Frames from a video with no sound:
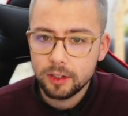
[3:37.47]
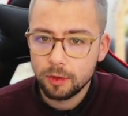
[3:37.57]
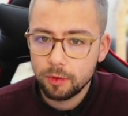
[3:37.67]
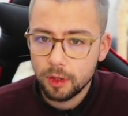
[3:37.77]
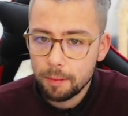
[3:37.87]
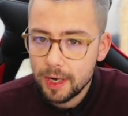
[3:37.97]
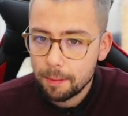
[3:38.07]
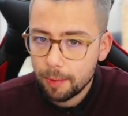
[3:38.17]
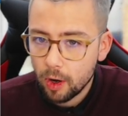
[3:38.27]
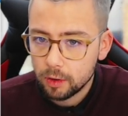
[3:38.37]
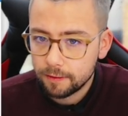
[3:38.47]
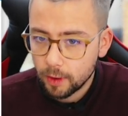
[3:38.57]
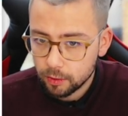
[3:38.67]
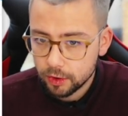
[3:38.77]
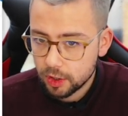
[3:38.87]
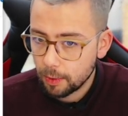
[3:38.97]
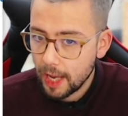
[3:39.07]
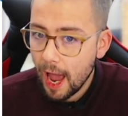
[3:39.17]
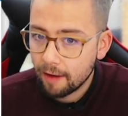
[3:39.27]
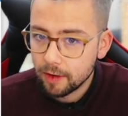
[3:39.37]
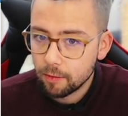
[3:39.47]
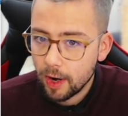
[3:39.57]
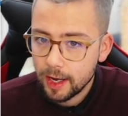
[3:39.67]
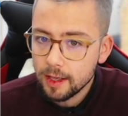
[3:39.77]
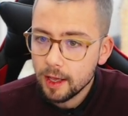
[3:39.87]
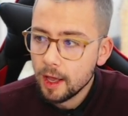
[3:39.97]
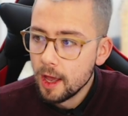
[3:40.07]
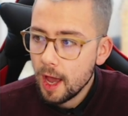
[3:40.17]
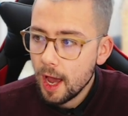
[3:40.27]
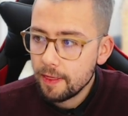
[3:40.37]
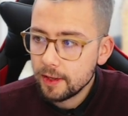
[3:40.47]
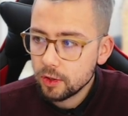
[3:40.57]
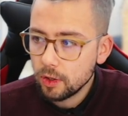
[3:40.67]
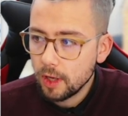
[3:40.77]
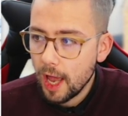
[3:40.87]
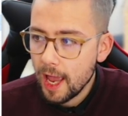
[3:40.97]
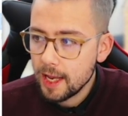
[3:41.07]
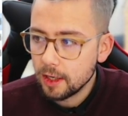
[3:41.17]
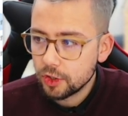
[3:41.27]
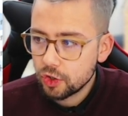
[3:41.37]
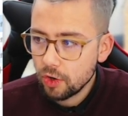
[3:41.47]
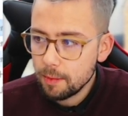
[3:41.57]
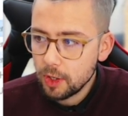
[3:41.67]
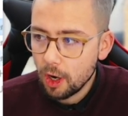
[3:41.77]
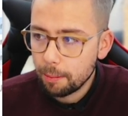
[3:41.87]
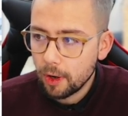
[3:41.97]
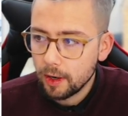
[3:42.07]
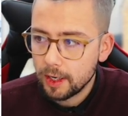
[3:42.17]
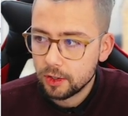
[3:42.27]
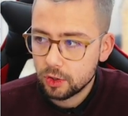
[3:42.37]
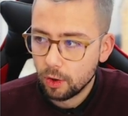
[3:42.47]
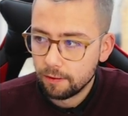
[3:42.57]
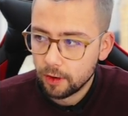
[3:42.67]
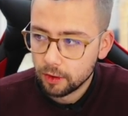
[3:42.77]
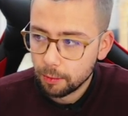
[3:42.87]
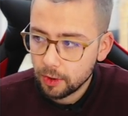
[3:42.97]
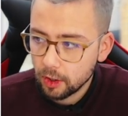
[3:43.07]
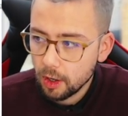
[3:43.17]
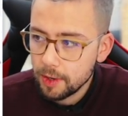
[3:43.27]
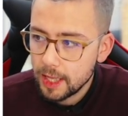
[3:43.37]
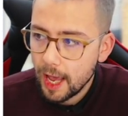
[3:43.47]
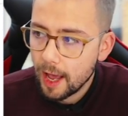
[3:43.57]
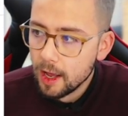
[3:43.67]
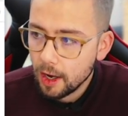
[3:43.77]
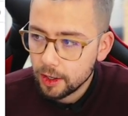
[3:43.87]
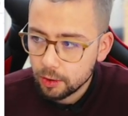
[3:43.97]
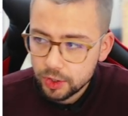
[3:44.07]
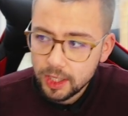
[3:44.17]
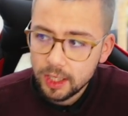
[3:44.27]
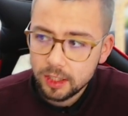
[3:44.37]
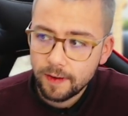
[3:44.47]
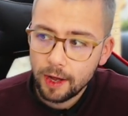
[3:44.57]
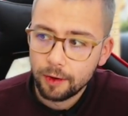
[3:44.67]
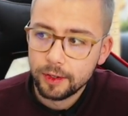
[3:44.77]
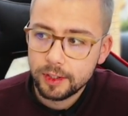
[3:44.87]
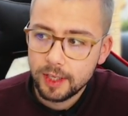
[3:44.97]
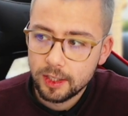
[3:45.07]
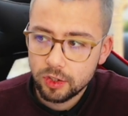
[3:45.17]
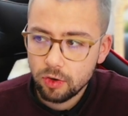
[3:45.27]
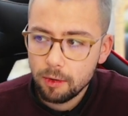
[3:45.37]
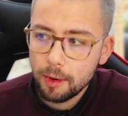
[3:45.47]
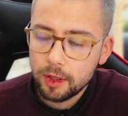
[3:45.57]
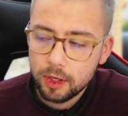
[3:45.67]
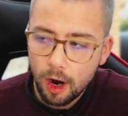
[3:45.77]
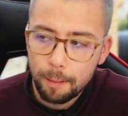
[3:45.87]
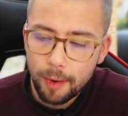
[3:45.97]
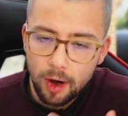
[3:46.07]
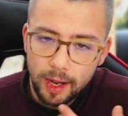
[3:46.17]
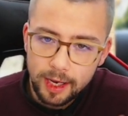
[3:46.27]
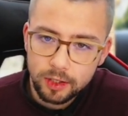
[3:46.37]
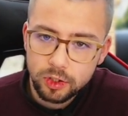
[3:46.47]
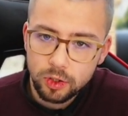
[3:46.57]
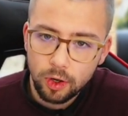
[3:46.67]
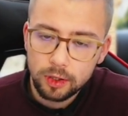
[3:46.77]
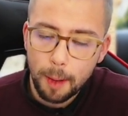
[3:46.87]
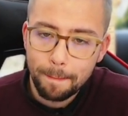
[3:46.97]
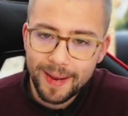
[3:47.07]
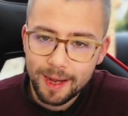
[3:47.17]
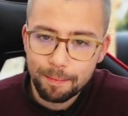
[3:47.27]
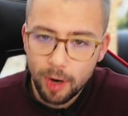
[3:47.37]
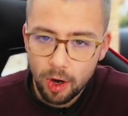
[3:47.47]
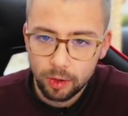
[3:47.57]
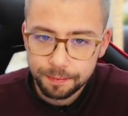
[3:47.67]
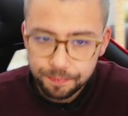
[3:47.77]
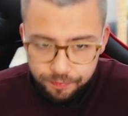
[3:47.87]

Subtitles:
to the minim poll folder so we have it ready. And there's a Streamer.Bot install folder. We're gonna go in there and you'll see this file that says Streamer.Bot install minim poll.